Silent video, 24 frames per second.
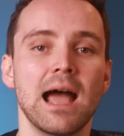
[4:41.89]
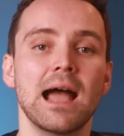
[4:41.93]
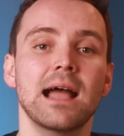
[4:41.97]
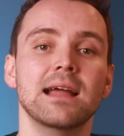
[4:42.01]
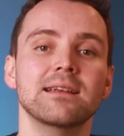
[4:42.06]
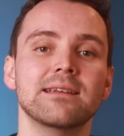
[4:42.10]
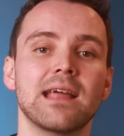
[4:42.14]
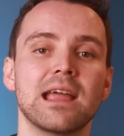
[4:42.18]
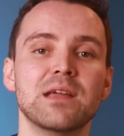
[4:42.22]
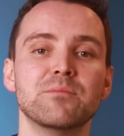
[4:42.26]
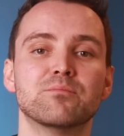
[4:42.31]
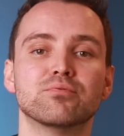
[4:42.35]

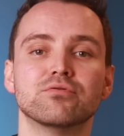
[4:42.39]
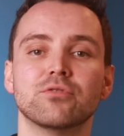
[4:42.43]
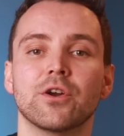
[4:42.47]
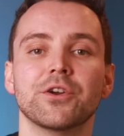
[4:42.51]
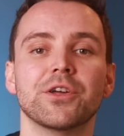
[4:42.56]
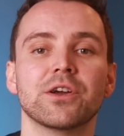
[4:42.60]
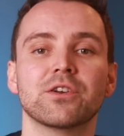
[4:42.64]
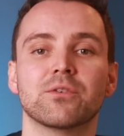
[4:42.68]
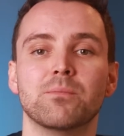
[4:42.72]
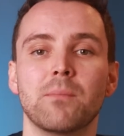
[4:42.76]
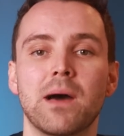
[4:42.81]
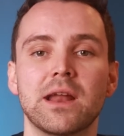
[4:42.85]
And a
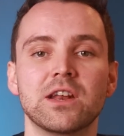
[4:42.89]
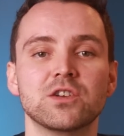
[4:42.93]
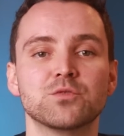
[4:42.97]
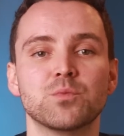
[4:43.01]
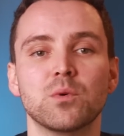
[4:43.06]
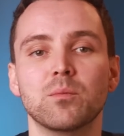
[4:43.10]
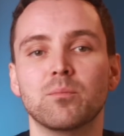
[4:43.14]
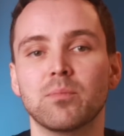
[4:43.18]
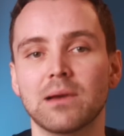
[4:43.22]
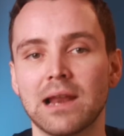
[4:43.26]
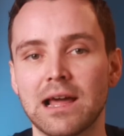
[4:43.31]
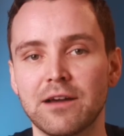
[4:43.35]
product
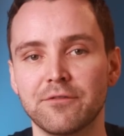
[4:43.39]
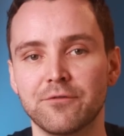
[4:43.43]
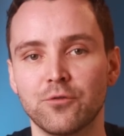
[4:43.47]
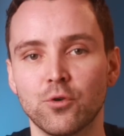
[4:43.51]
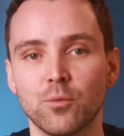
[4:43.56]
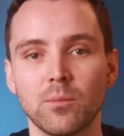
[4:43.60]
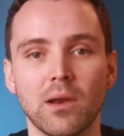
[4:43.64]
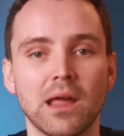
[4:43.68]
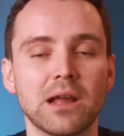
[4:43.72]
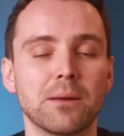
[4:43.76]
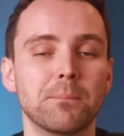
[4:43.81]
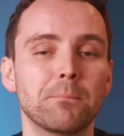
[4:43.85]
management
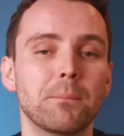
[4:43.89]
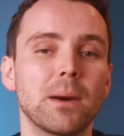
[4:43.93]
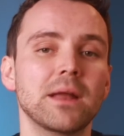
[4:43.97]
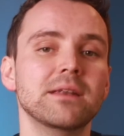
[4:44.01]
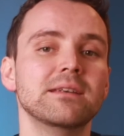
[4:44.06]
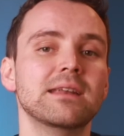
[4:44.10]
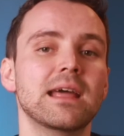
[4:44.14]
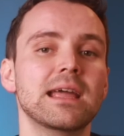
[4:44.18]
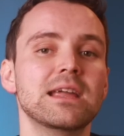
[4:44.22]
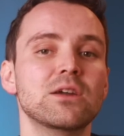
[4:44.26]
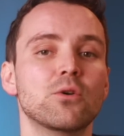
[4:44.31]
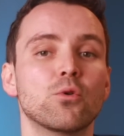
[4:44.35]
platform like
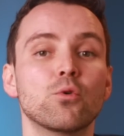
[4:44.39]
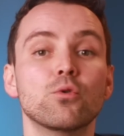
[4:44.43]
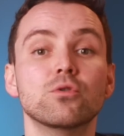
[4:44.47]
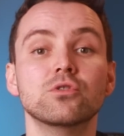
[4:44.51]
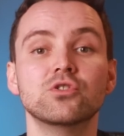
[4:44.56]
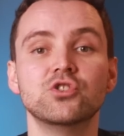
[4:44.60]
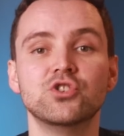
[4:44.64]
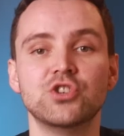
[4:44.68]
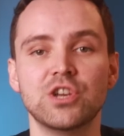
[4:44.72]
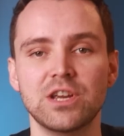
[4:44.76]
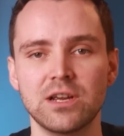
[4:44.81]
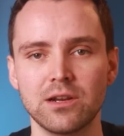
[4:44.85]
Monday
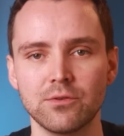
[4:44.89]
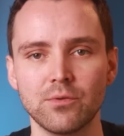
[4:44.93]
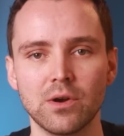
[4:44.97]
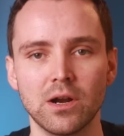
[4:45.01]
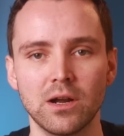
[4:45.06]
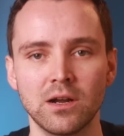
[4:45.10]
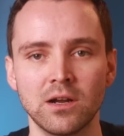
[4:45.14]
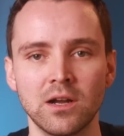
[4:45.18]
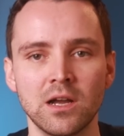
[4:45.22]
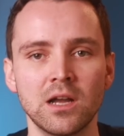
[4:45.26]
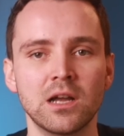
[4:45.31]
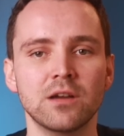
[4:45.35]
or
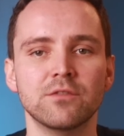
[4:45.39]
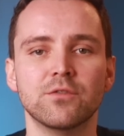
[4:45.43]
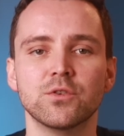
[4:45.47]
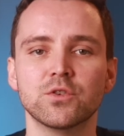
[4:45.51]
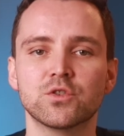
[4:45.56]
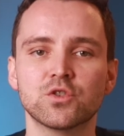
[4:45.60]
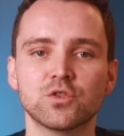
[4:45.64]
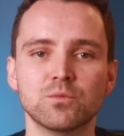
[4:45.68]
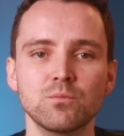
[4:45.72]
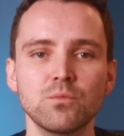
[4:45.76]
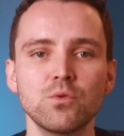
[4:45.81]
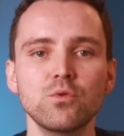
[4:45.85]
Jira
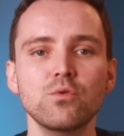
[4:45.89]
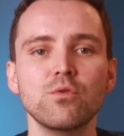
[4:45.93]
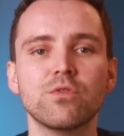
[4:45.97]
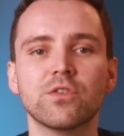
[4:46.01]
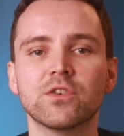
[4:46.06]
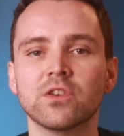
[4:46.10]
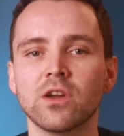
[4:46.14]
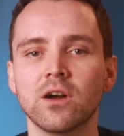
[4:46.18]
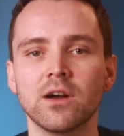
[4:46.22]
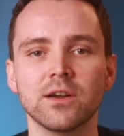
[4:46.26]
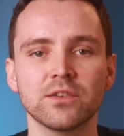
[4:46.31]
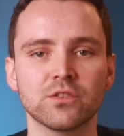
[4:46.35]
for
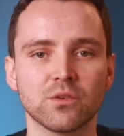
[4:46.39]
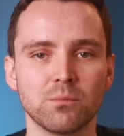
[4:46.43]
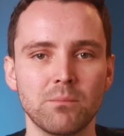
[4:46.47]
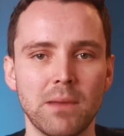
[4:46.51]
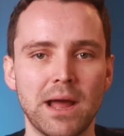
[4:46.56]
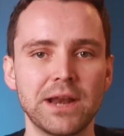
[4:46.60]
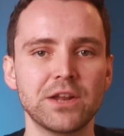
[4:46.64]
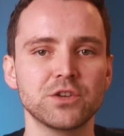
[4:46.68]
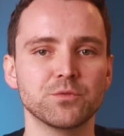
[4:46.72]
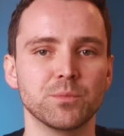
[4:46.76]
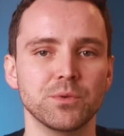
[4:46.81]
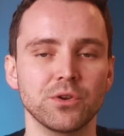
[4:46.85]
smooth task
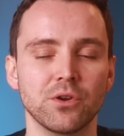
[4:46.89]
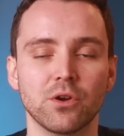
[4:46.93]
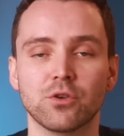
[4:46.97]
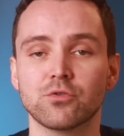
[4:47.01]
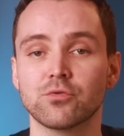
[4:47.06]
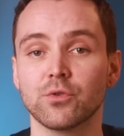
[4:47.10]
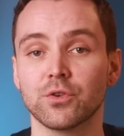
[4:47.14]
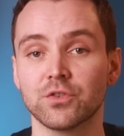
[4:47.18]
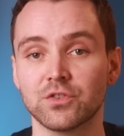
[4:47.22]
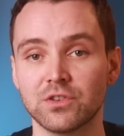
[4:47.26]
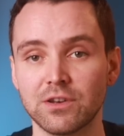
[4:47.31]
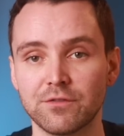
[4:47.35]
management
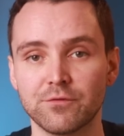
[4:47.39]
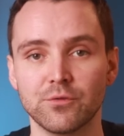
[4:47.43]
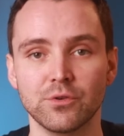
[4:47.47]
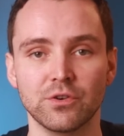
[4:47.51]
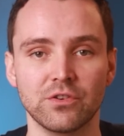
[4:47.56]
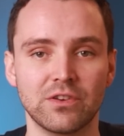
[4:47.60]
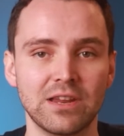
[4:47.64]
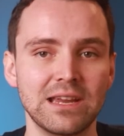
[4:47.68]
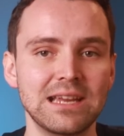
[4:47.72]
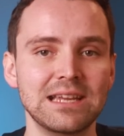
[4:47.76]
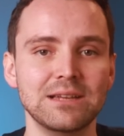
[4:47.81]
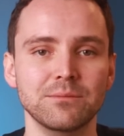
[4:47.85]
across
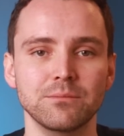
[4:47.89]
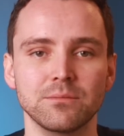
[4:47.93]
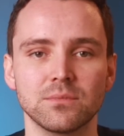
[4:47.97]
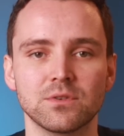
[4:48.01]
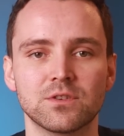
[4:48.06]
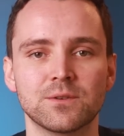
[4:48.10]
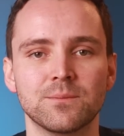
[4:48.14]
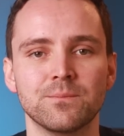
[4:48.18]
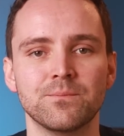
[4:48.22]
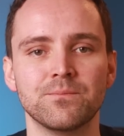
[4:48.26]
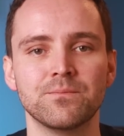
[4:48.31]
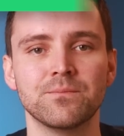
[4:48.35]
different
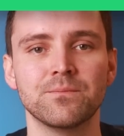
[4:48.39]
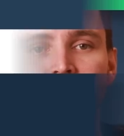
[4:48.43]
teams.